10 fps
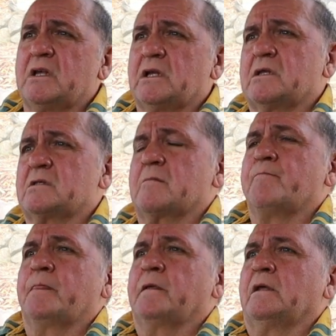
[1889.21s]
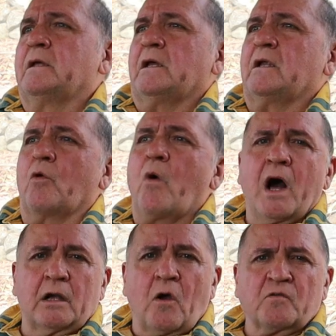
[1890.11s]
minutes in
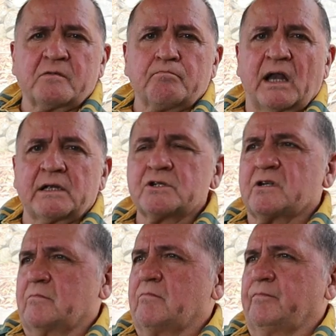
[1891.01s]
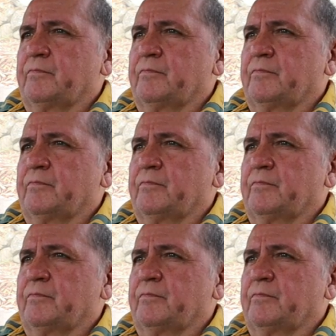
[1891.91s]
quiet contemplation